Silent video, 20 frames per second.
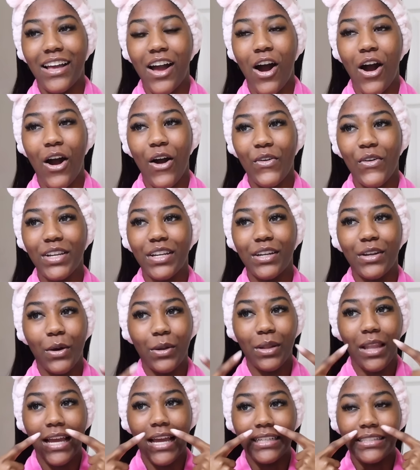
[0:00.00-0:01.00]
I already
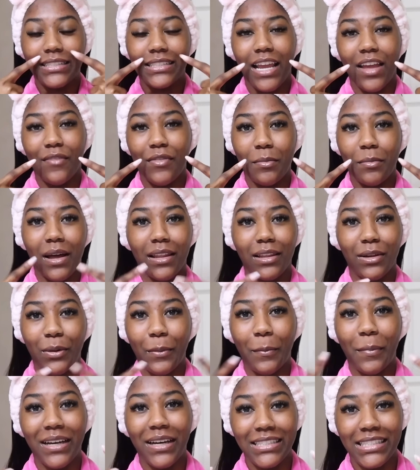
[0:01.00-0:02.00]
don't like shaving my
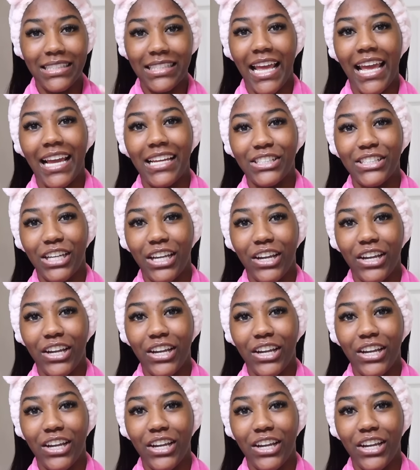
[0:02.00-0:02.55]
little mustache